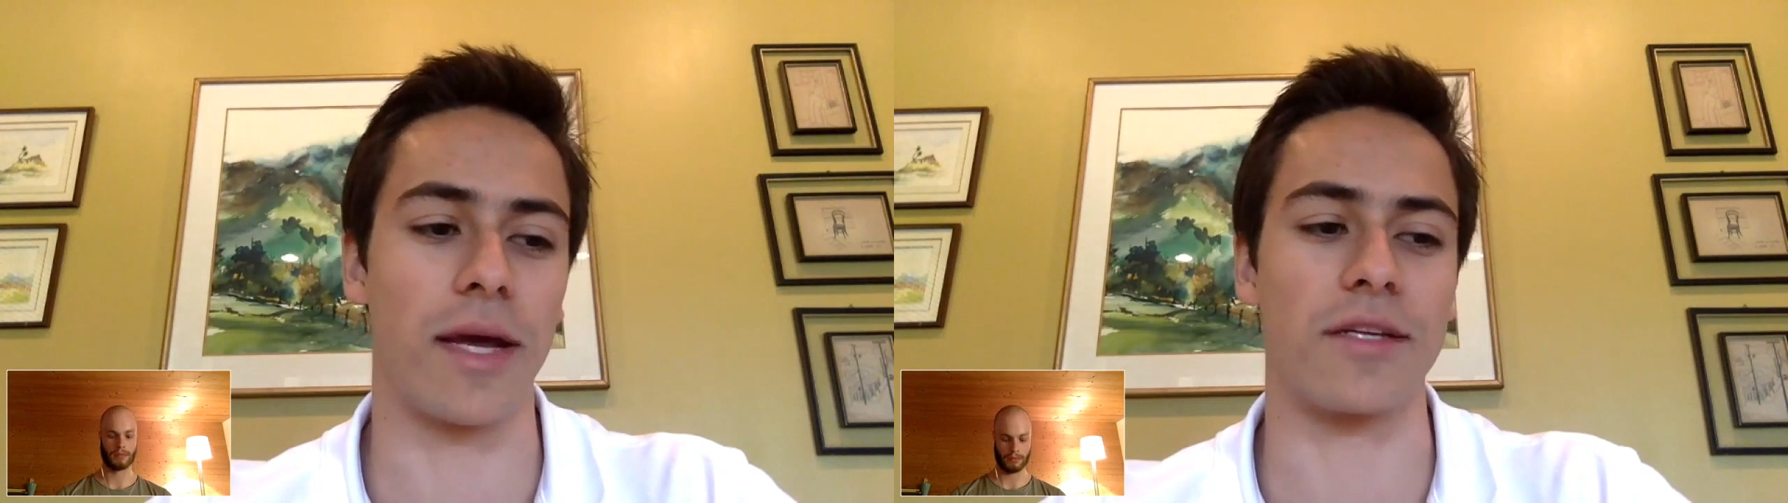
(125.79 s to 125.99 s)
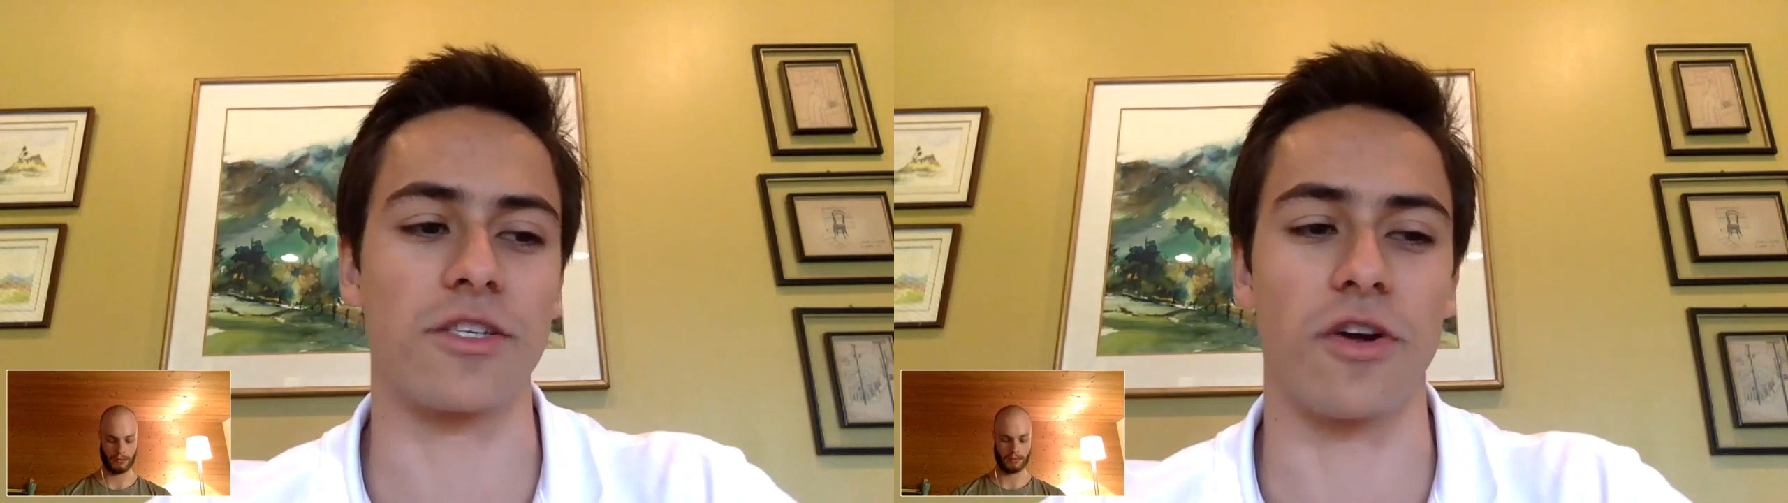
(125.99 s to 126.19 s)

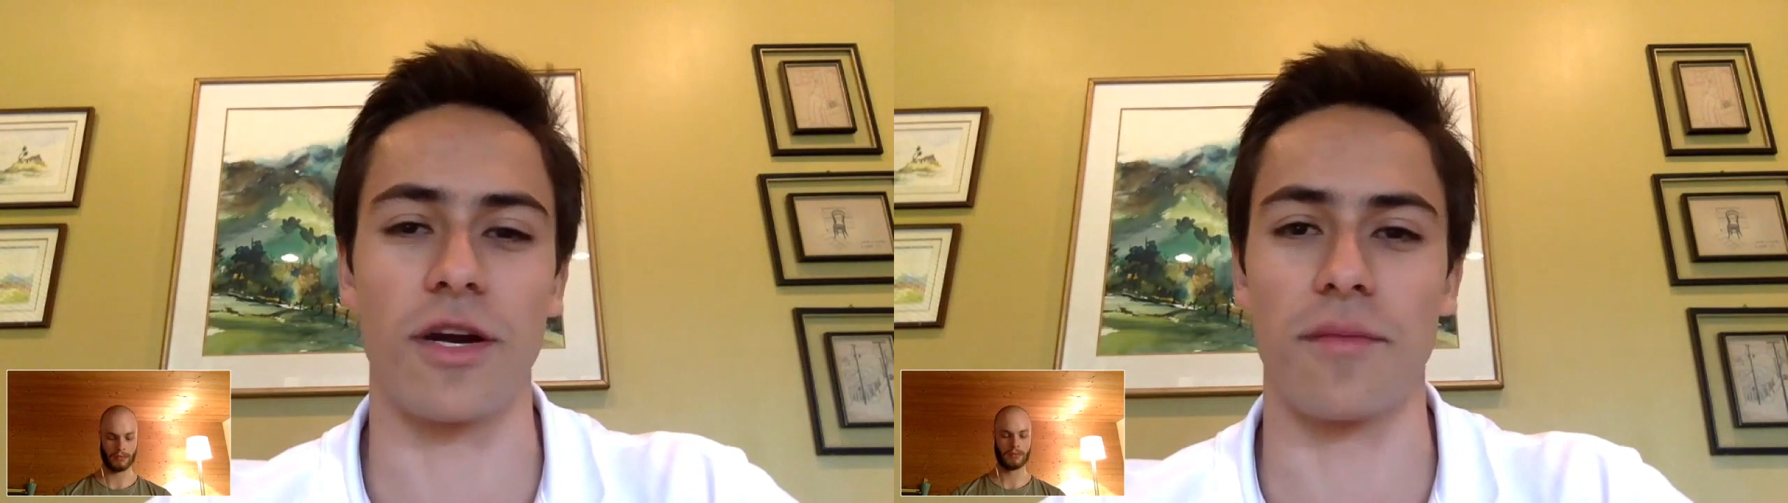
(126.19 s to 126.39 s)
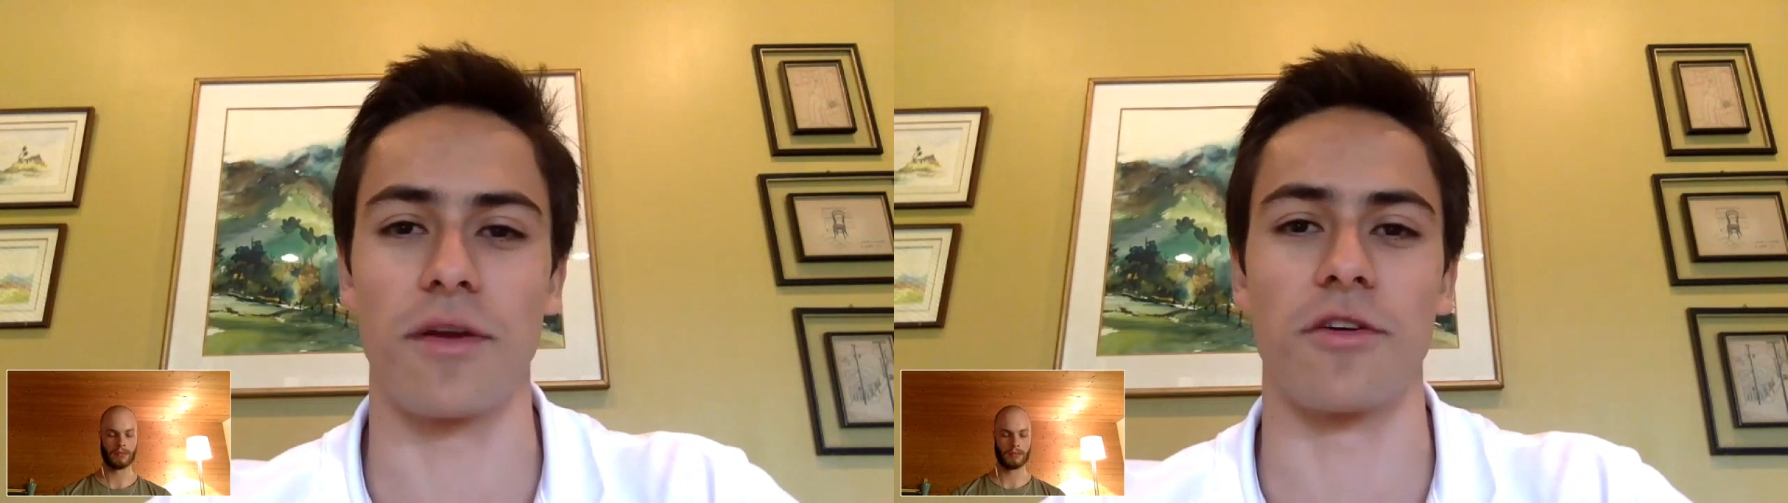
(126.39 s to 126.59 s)
when I got
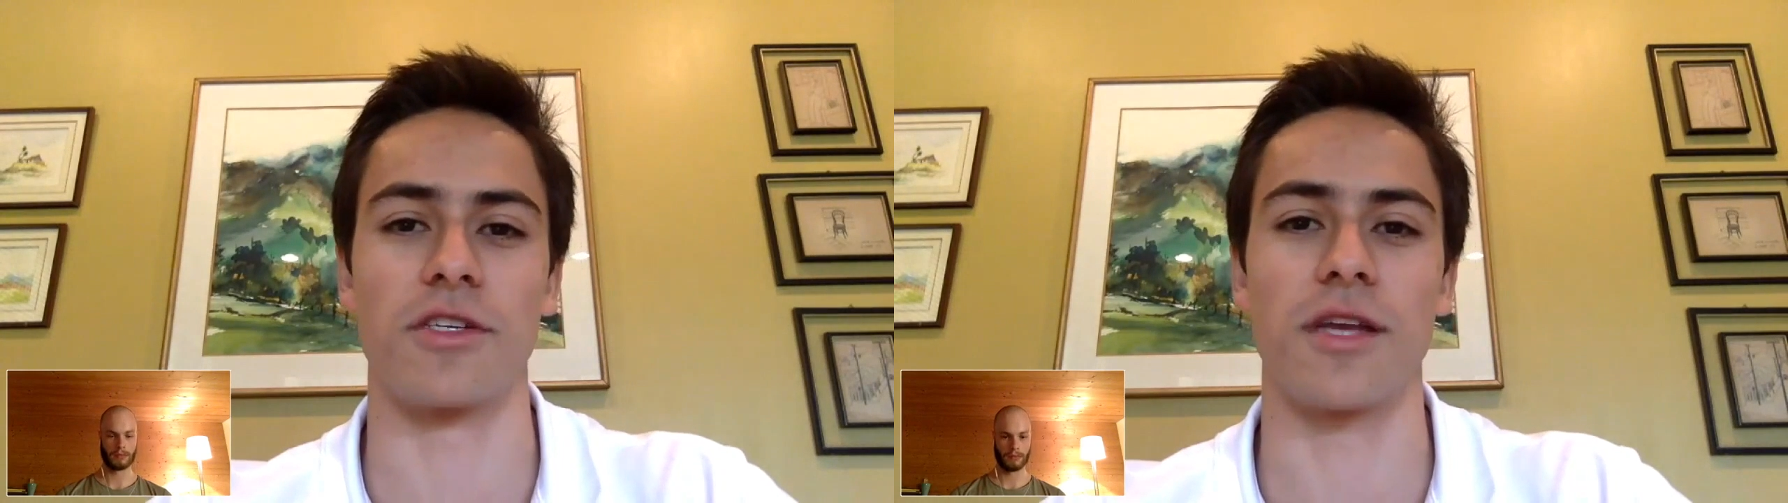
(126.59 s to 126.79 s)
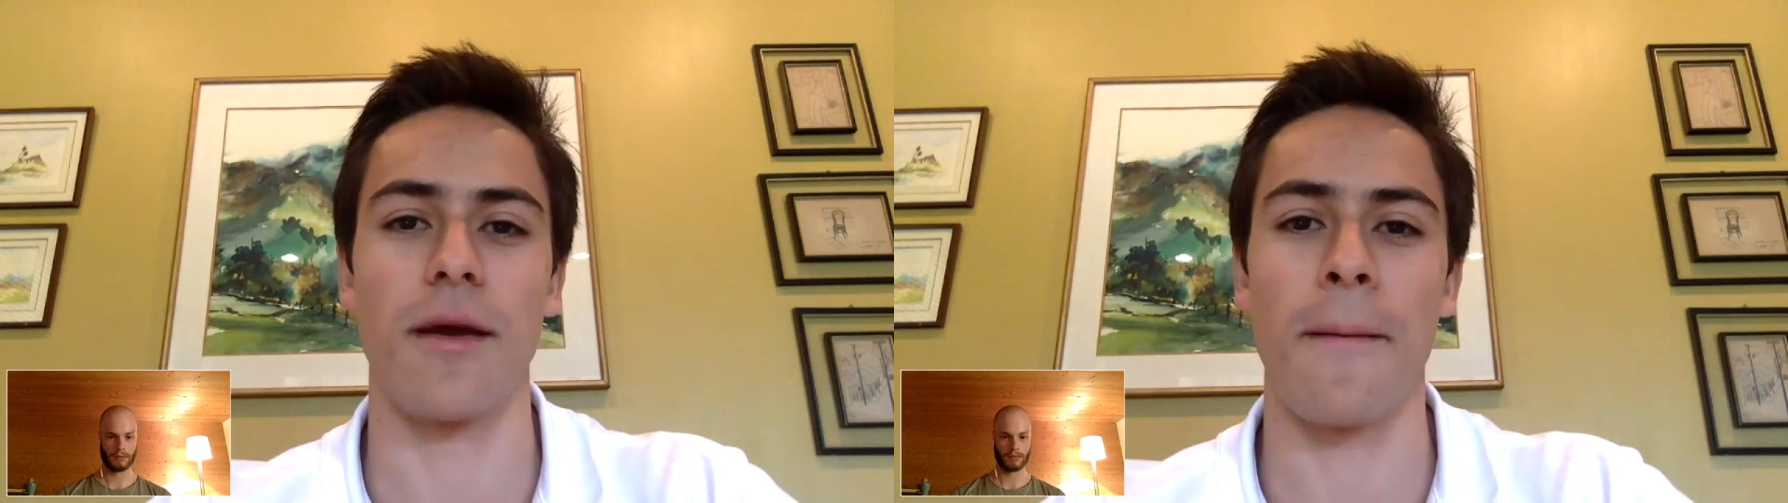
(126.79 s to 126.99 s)
started
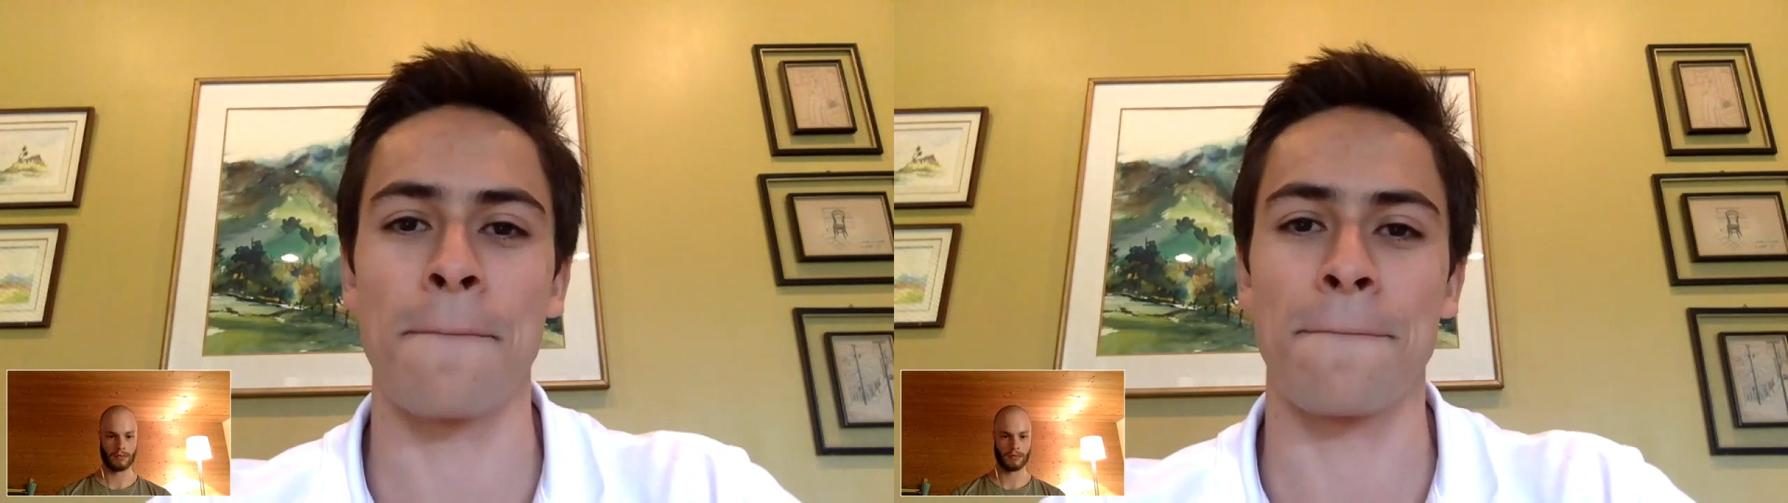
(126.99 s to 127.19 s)
because